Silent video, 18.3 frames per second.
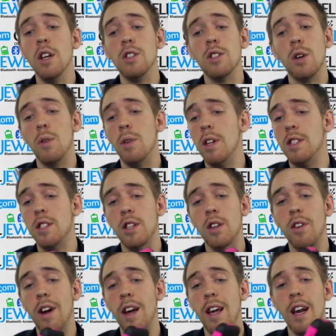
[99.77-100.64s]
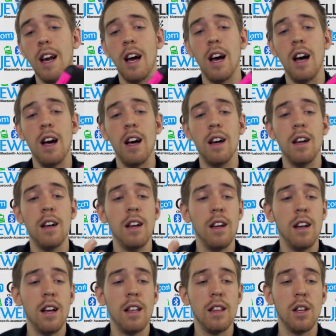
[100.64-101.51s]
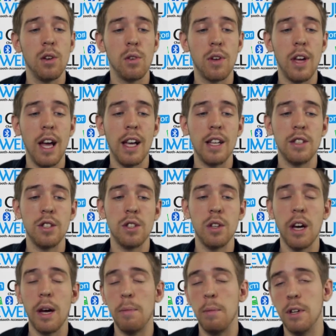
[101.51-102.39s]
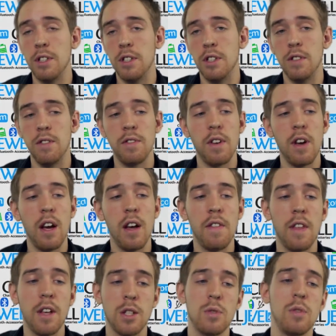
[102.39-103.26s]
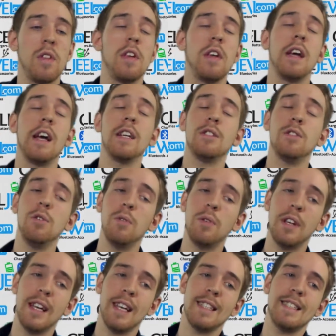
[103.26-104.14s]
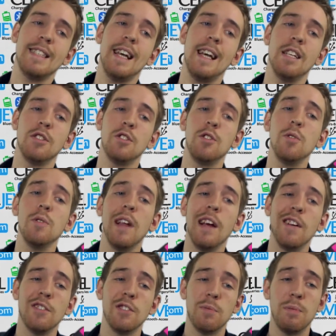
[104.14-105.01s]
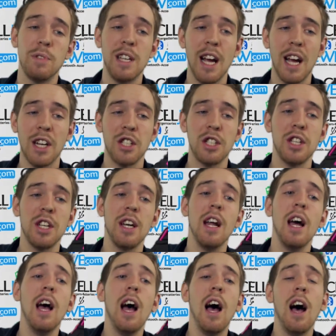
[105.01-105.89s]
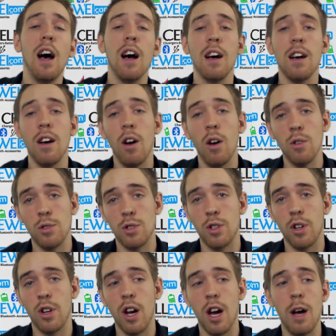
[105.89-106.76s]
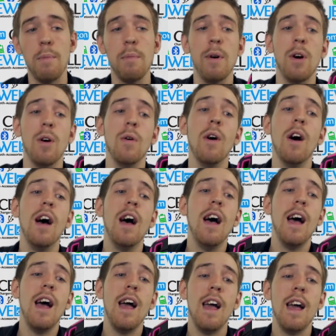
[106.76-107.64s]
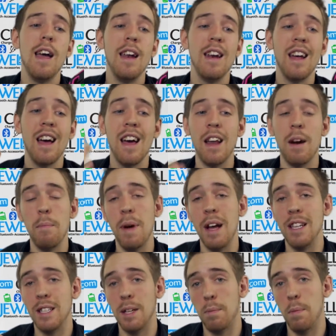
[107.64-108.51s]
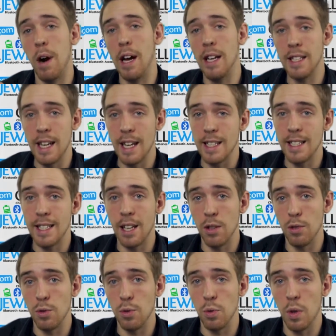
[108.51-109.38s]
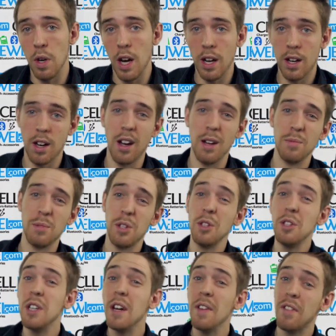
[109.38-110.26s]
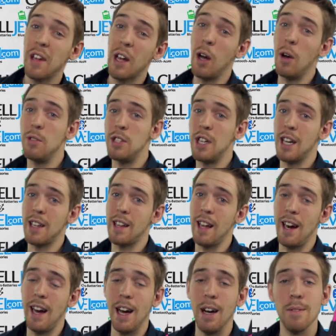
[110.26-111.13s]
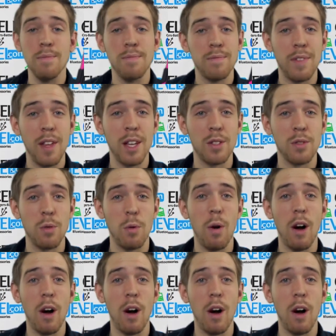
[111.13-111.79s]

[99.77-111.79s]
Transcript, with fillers: So it's a great uh, little case. You got a bunch of uh, things with it. You got two kickstands, two layers of protection, uh, holster combo, and an amazing price at CellJewel dot com. So you should definitely go and check that out. Thanks for